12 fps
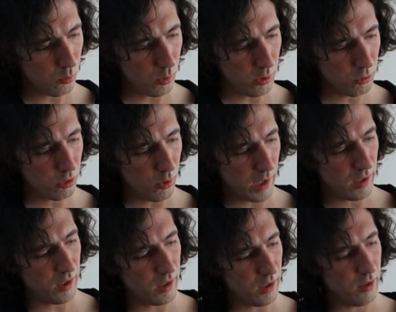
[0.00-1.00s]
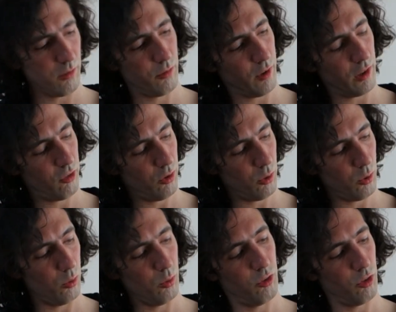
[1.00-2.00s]
We also add it in at fret
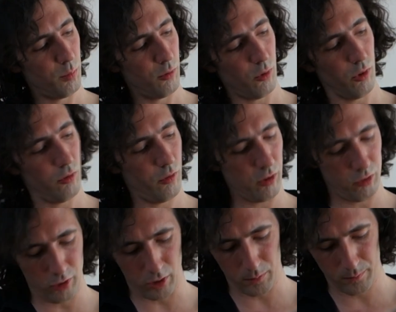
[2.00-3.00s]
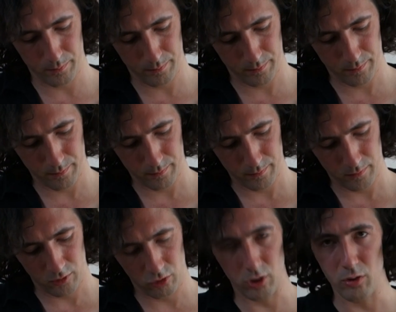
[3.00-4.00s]
2 just before the first dot. So
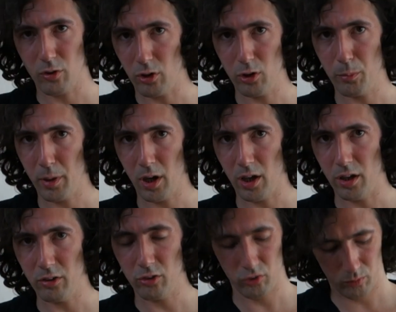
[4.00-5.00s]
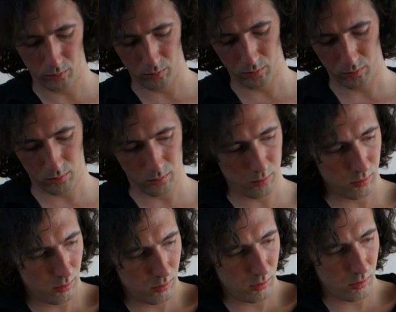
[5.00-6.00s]
you've got your pas
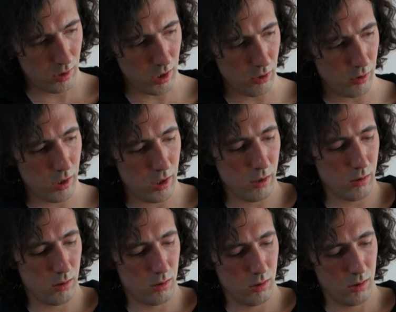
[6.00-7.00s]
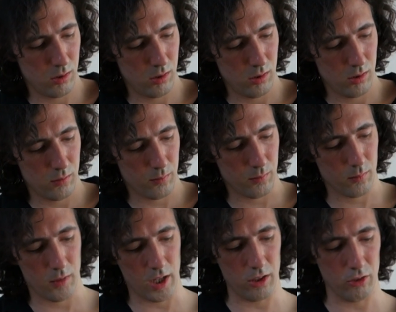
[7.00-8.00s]
here and here,
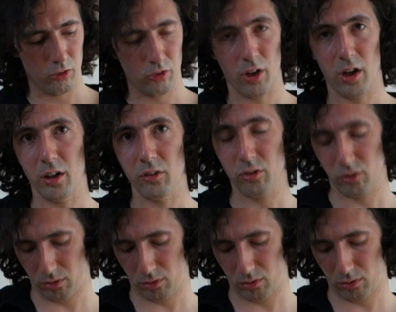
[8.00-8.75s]
and your sas